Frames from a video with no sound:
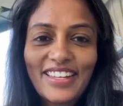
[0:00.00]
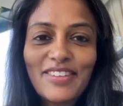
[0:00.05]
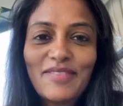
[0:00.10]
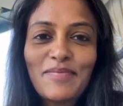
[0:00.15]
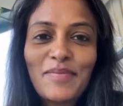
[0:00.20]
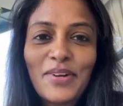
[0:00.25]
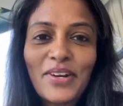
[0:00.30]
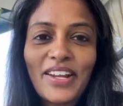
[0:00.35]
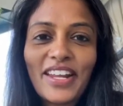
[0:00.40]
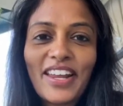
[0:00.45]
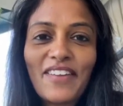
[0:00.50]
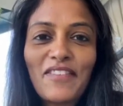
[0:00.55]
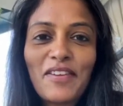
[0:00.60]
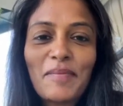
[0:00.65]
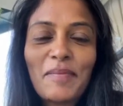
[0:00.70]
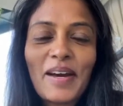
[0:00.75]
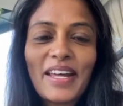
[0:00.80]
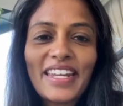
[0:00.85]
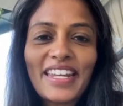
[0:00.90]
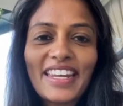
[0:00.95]
Good morning,
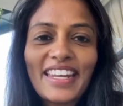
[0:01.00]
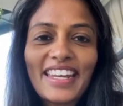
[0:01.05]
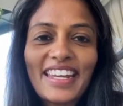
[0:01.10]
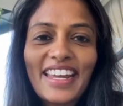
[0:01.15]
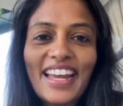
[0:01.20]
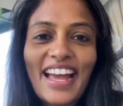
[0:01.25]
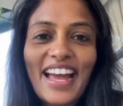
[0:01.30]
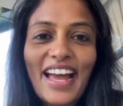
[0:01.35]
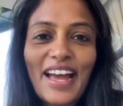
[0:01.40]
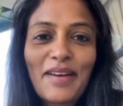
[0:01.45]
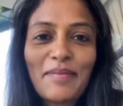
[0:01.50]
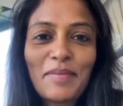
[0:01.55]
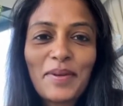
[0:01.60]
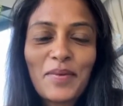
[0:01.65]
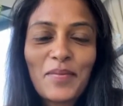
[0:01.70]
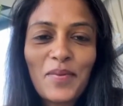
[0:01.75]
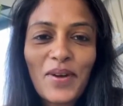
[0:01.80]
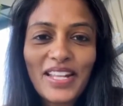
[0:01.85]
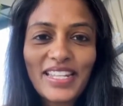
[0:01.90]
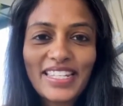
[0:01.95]
everybody.
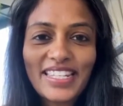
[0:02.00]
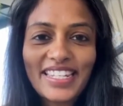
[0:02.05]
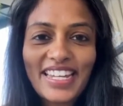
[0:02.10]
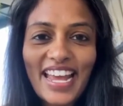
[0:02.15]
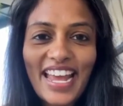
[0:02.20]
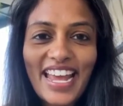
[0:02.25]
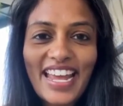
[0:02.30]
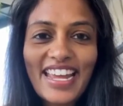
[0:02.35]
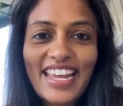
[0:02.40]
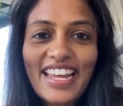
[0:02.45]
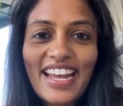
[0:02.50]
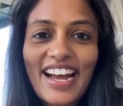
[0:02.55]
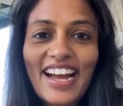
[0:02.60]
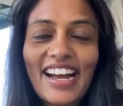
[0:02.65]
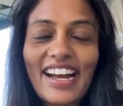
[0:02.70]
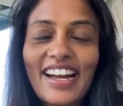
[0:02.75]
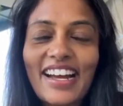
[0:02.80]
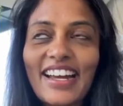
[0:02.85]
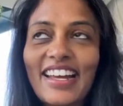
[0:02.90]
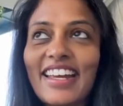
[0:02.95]
Happy Wednesday.
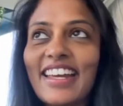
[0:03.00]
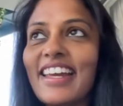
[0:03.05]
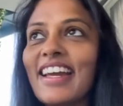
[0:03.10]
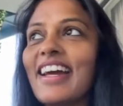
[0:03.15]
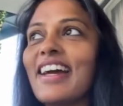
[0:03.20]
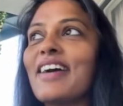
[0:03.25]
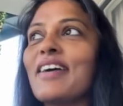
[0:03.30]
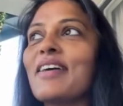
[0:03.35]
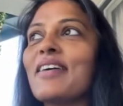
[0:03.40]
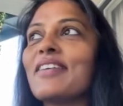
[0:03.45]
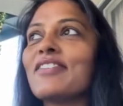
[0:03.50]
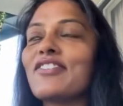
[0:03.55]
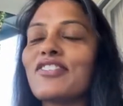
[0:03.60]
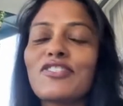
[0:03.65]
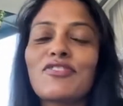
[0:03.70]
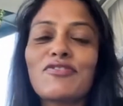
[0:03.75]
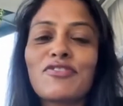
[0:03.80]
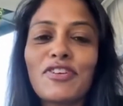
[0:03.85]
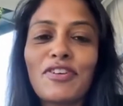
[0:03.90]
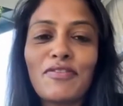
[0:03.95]
I uh,
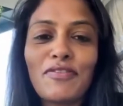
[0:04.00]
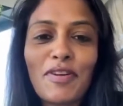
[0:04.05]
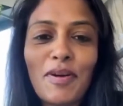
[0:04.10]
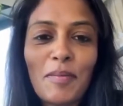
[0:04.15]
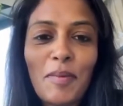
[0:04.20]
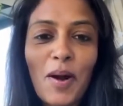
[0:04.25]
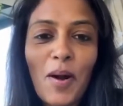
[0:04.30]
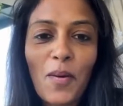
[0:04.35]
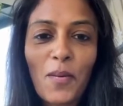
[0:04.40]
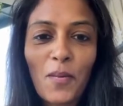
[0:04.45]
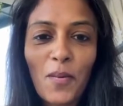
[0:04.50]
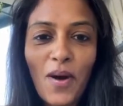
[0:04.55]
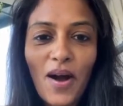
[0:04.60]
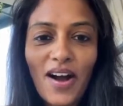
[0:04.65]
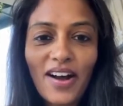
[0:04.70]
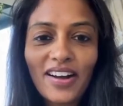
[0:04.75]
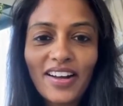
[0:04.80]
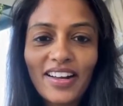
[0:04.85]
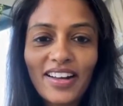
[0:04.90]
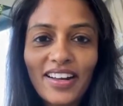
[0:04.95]
just returned from a
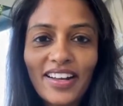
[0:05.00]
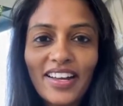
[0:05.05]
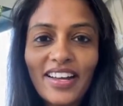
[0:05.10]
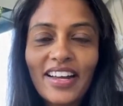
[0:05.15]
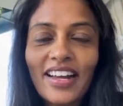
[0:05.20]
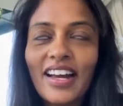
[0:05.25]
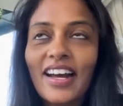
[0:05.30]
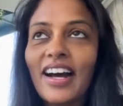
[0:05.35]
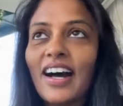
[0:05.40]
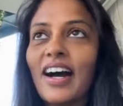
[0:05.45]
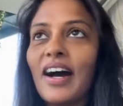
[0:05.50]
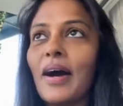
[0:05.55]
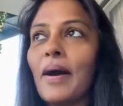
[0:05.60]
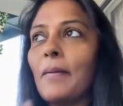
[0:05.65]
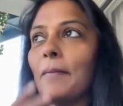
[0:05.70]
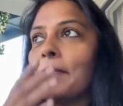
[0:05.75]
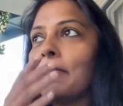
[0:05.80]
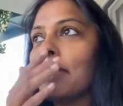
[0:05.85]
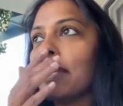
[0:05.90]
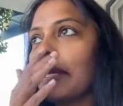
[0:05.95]
walk
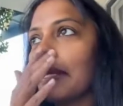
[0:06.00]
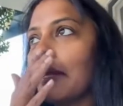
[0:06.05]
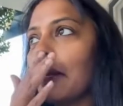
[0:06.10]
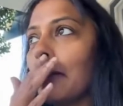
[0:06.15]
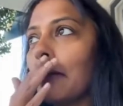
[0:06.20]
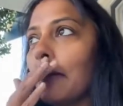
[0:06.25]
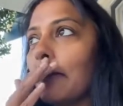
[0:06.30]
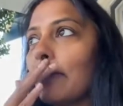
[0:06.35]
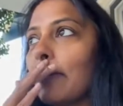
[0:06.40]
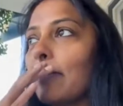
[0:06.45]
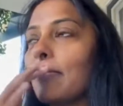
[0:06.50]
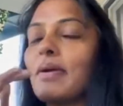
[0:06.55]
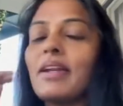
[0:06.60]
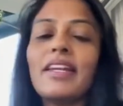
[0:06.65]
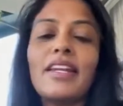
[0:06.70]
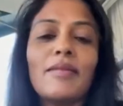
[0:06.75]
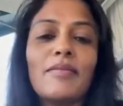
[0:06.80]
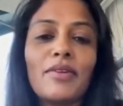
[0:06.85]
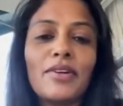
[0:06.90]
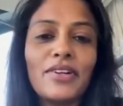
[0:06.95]
um, here around
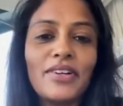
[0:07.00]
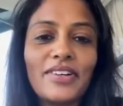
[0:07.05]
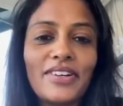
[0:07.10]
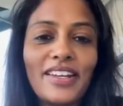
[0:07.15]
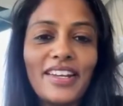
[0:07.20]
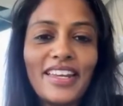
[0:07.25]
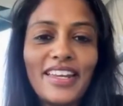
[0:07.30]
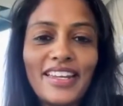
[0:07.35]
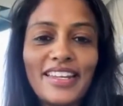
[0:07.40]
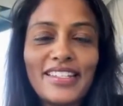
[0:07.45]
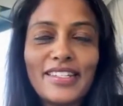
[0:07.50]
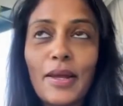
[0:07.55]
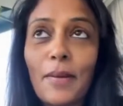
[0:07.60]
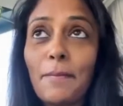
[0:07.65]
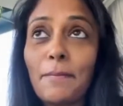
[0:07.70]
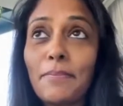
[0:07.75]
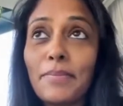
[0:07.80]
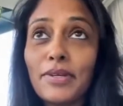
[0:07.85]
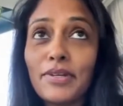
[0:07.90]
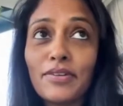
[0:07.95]
my neighborhood. It is
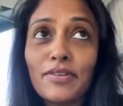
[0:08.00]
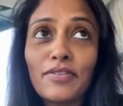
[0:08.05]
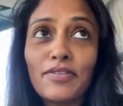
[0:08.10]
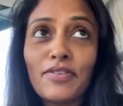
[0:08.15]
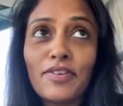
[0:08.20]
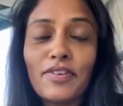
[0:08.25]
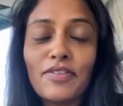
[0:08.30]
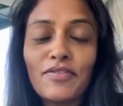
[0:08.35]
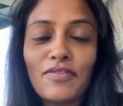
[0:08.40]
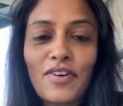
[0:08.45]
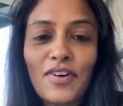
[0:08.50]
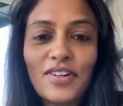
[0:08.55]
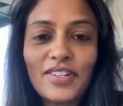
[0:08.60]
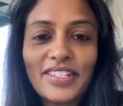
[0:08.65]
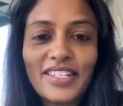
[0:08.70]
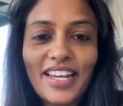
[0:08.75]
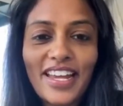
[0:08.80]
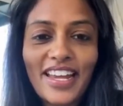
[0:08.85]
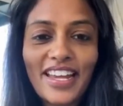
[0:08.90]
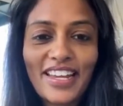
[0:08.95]
a beautiful
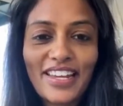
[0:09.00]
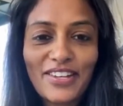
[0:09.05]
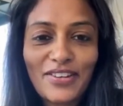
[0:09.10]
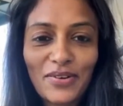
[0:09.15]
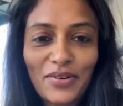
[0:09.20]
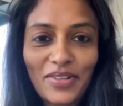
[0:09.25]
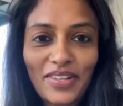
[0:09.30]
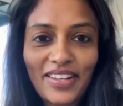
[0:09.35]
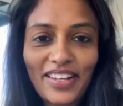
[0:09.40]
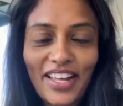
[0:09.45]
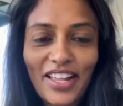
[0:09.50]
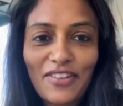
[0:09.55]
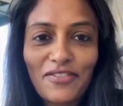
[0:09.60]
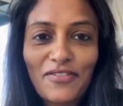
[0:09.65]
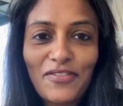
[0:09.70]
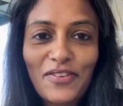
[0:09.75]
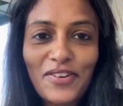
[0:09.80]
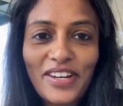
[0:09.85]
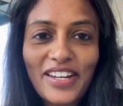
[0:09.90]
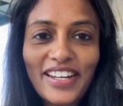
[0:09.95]
fall day in Northern
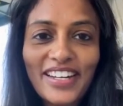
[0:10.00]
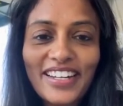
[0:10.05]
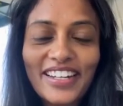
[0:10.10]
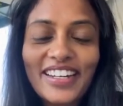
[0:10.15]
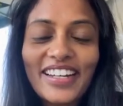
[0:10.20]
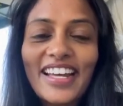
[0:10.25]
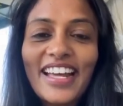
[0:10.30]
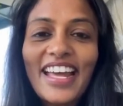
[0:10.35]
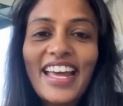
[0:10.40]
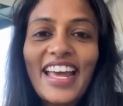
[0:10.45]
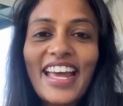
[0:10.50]
California.